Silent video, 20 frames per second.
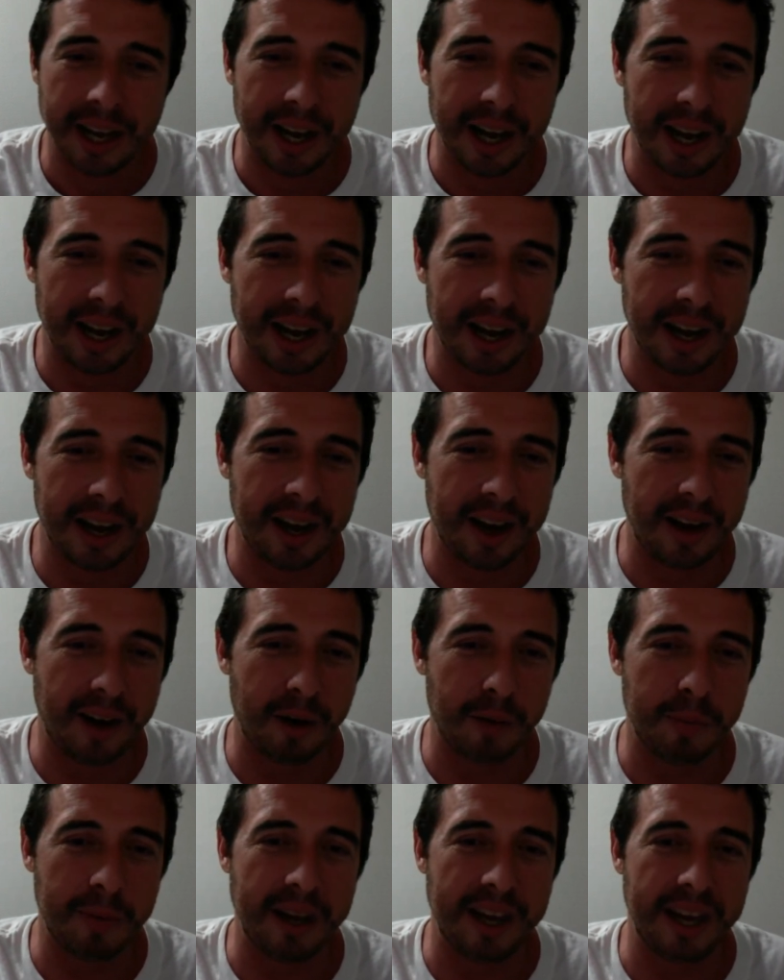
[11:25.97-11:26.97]

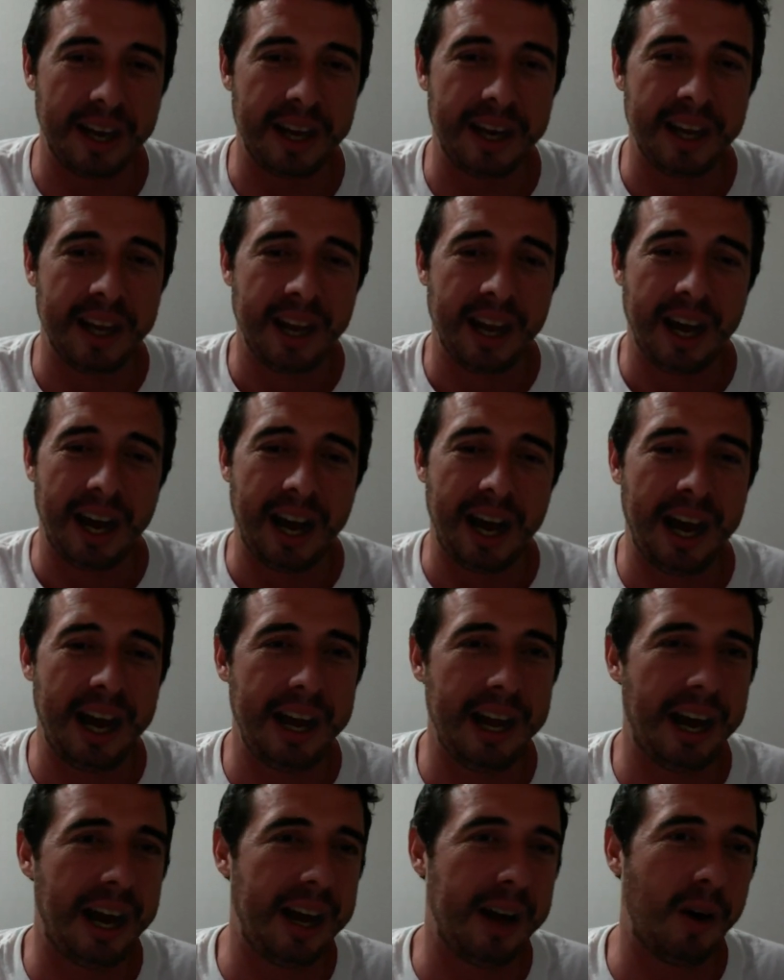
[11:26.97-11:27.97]
Oh, man.
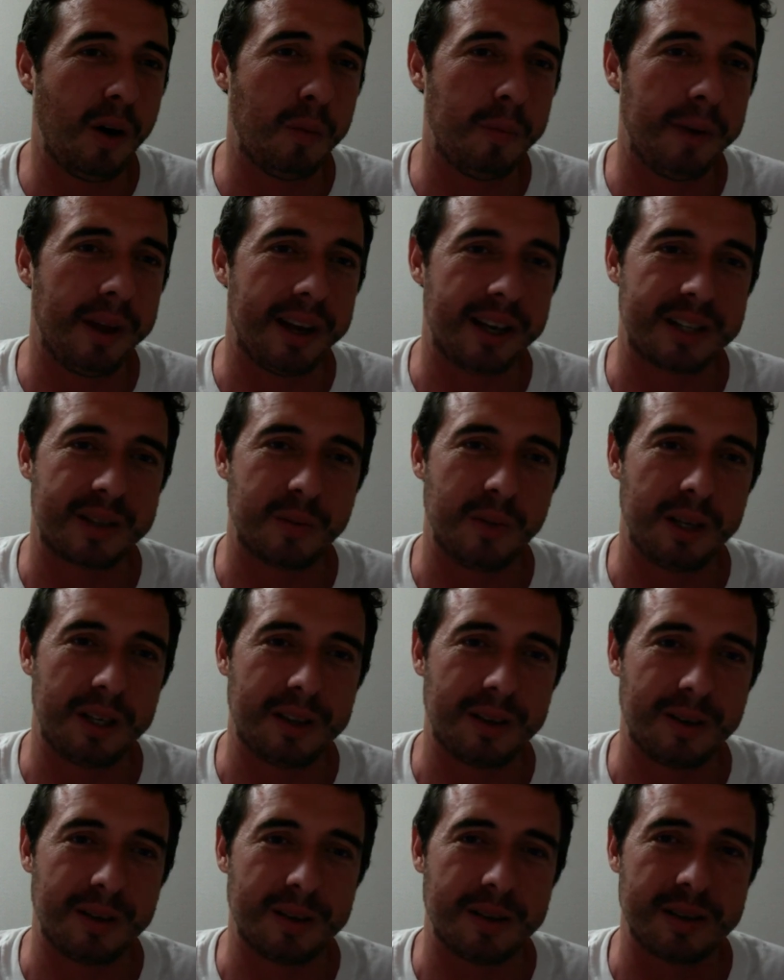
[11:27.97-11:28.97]
I hope next week
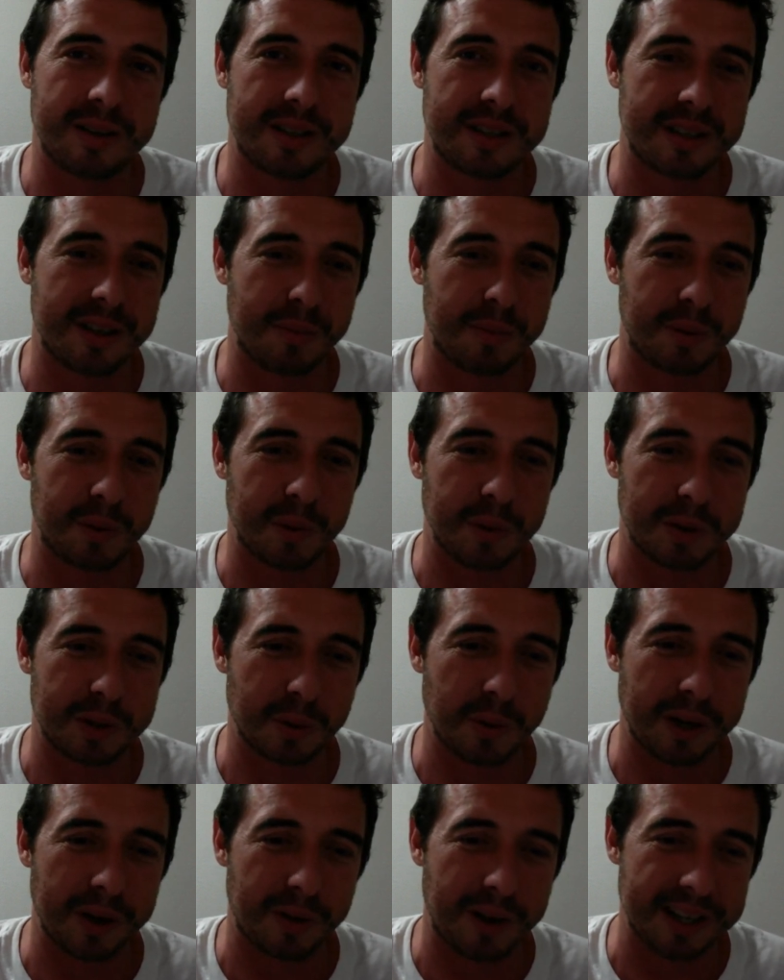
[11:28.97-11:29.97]
there's some
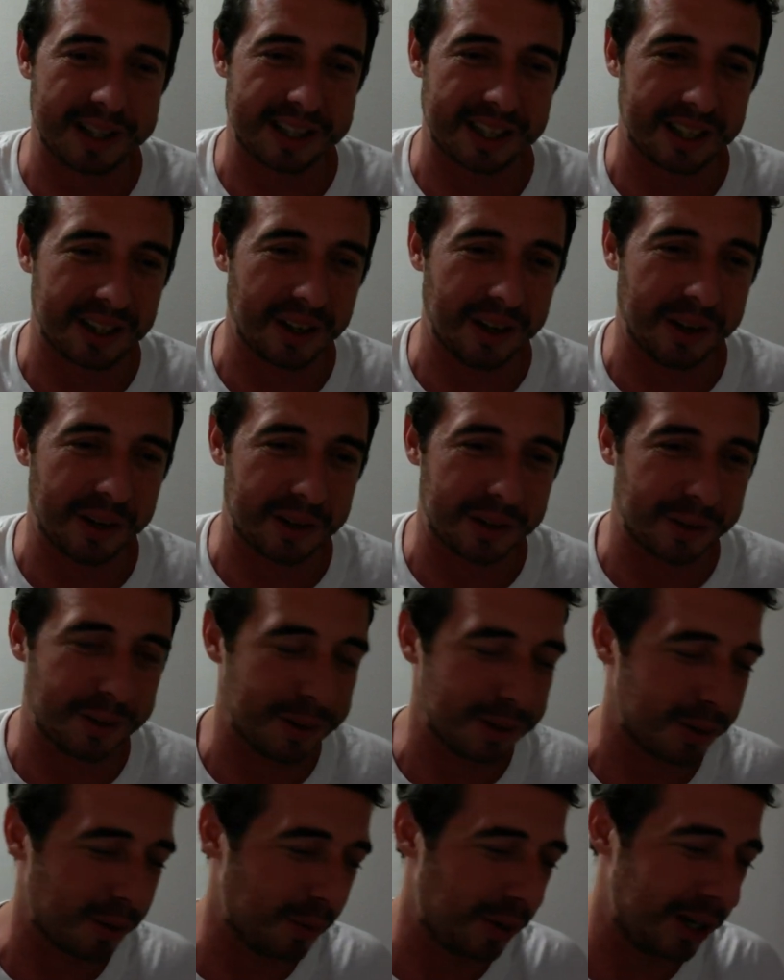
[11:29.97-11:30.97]
cruiserweight wrestling on the
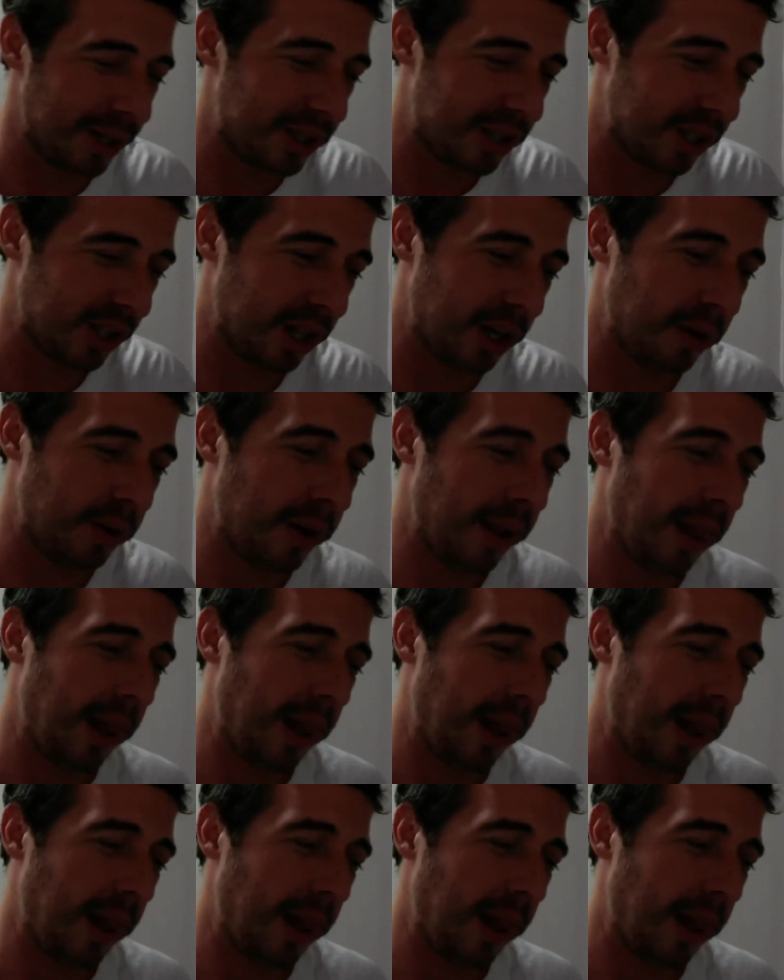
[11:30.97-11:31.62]
cruiserweight show.